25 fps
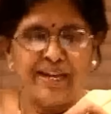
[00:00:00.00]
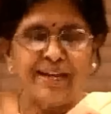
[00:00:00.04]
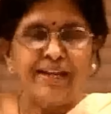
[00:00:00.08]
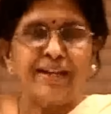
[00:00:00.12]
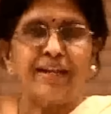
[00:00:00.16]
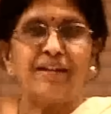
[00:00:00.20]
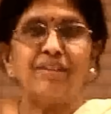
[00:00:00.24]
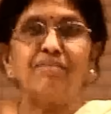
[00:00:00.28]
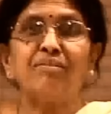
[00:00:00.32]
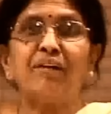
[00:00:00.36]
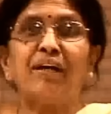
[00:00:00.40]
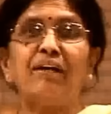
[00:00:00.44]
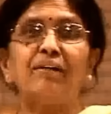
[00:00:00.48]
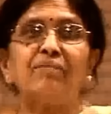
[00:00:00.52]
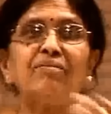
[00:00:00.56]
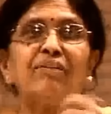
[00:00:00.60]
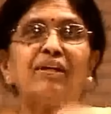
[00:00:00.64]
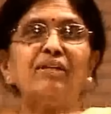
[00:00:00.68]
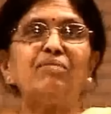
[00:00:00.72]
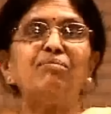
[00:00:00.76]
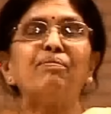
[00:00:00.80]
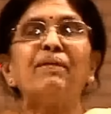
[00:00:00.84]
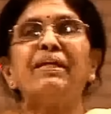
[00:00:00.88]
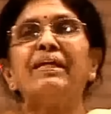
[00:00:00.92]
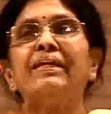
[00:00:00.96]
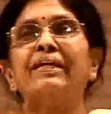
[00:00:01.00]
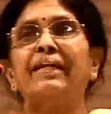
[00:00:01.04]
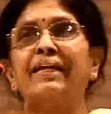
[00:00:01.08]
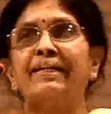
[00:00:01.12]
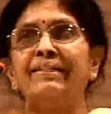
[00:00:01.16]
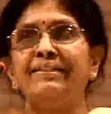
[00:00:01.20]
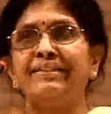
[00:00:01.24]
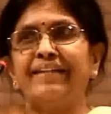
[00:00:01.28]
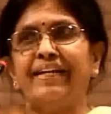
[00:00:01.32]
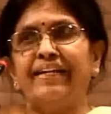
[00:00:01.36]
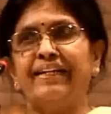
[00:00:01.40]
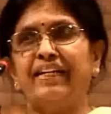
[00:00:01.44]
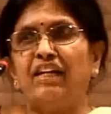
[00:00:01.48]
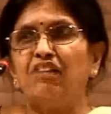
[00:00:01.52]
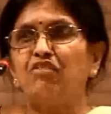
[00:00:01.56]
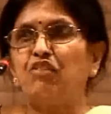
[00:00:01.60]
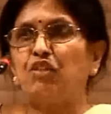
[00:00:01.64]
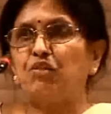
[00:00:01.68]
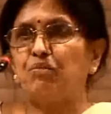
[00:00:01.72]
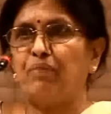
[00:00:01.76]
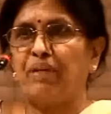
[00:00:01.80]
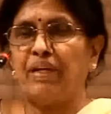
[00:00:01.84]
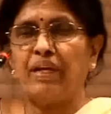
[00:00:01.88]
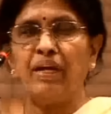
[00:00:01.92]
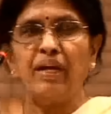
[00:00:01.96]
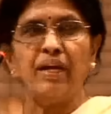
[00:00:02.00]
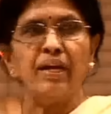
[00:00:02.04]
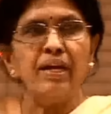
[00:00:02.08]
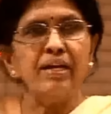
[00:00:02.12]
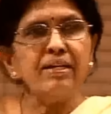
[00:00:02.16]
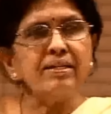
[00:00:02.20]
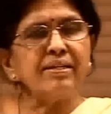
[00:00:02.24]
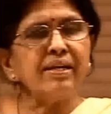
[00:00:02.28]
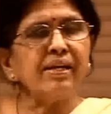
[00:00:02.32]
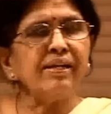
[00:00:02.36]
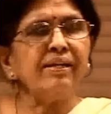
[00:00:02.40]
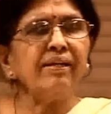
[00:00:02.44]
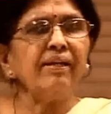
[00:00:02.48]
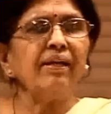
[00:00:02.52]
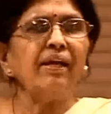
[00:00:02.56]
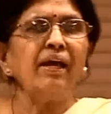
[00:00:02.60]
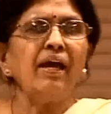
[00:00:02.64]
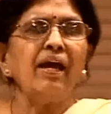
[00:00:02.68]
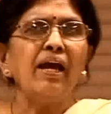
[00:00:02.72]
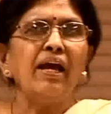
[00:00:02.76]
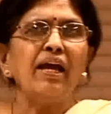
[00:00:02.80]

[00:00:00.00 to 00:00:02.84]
what my grandchild gave to me. He said